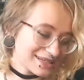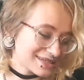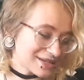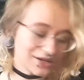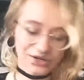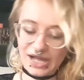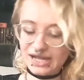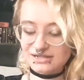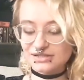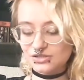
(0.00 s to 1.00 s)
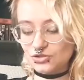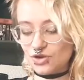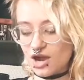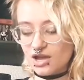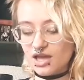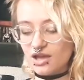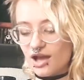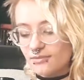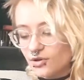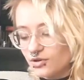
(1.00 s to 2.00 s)
So as drying,
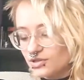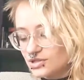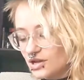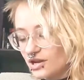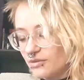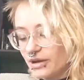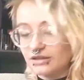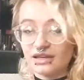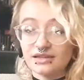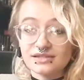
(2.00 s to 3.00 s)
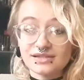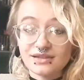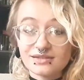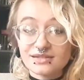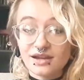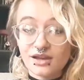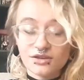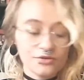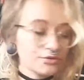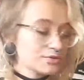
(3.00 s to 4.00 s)
I'm going to talk about the incense that I
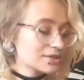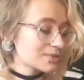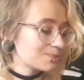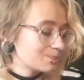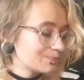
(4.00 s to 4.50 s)
use.